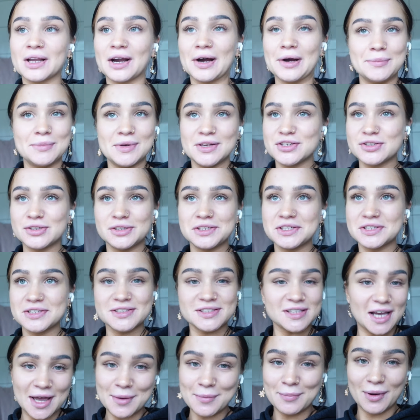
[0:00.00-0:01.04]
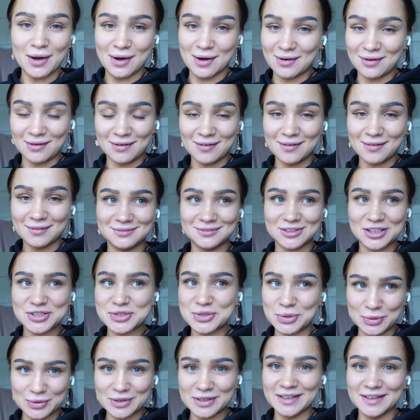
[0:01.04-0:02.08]
I'm literally just sat in my car, just
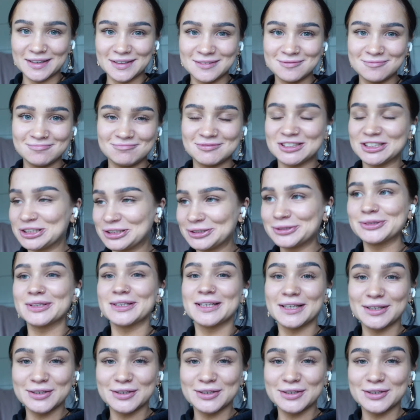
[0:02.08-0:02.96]
talking. Also,